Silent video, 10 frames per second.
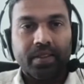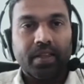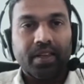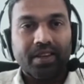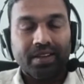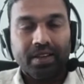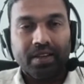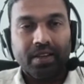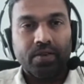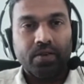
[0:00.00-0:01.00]
then
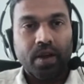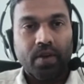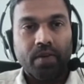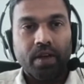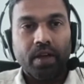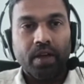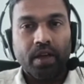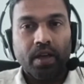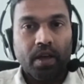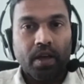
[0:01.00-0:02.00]
you have a
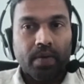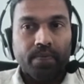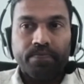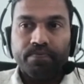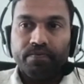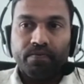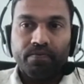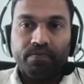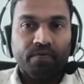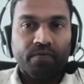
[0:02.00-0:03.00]

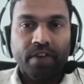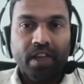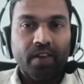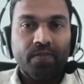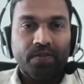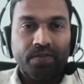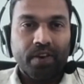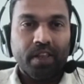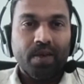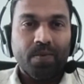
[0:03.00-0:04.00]

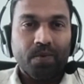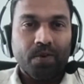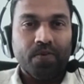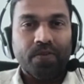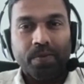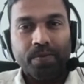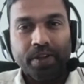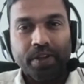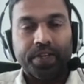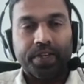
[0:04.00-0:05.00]
fail-free mode of
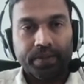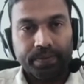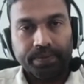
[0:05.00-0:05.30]
communication.